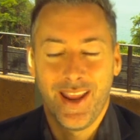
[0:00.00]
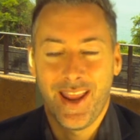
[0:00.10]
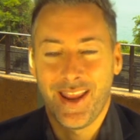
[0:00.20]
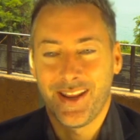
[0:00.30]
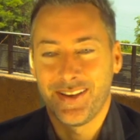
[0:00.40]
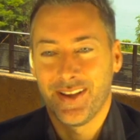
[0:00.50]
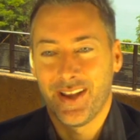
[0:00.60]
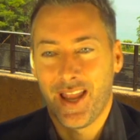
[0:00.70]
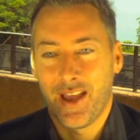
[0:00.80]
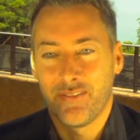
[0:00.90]
And
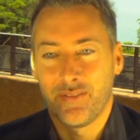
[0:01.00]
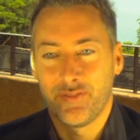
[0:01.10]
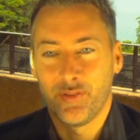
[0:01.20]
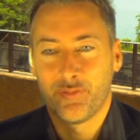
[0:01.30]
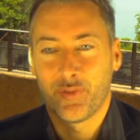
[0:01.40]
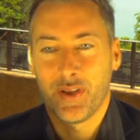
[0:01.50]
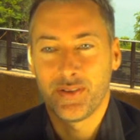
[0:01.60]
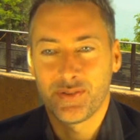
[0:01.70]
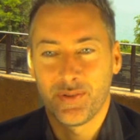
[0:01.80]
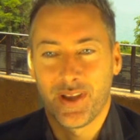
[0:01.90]
I have a few
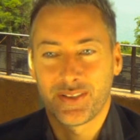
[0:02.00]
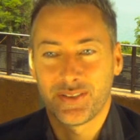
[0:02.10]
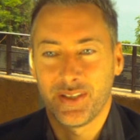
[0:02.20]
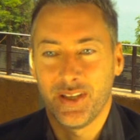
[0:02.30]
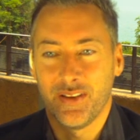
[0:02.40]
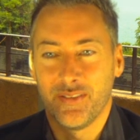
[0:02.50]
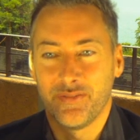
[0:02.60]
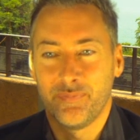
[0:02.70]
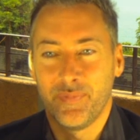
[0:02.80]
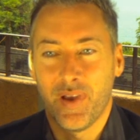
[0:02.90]
friends who actually
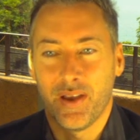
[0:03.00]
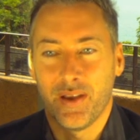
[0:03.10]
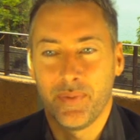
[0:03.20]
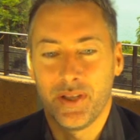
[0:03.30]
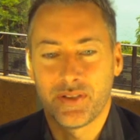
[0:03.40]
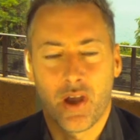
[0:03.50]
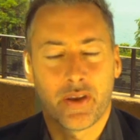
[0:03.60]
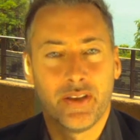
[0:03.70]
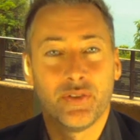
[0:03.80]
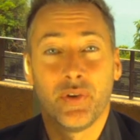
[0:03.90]
have been
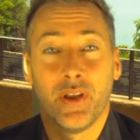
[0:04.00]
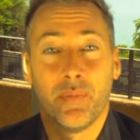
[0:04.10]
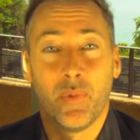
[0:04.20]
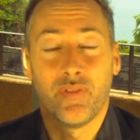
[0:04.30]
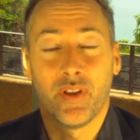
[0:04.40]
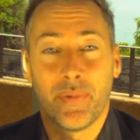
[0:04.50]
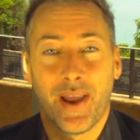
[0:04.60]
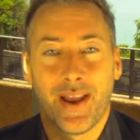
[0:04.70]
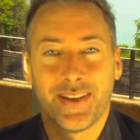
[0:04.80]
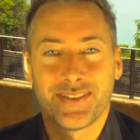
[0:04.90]
talking to him over the
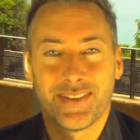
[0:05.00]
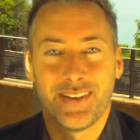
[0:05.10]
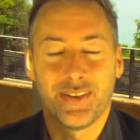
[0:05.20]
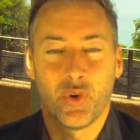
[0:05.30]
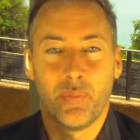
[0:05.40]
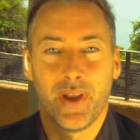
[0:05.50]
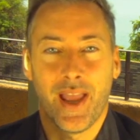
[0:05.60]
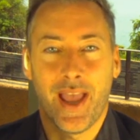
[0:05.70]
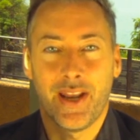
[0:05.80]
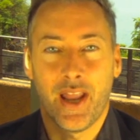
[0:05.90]
past, and they told me I
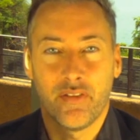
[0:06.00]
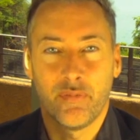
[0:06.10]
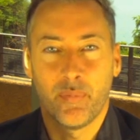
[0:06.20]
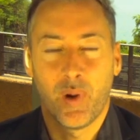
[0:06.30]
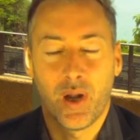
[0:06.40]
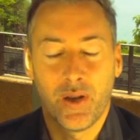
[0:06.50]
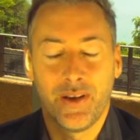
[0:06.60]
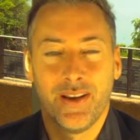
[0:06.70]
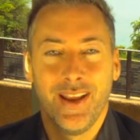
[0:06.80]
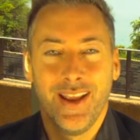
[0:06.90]
had to have him
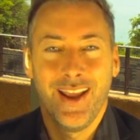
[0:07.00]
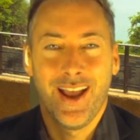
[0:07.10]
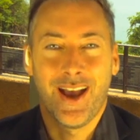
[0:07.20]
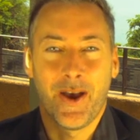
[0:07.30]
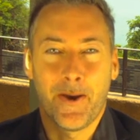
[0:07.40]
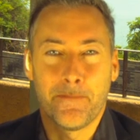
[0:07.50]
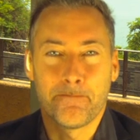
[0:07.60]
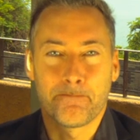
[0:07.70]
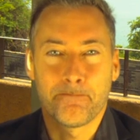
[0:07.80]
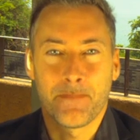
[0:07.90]

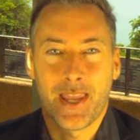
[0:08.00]
on.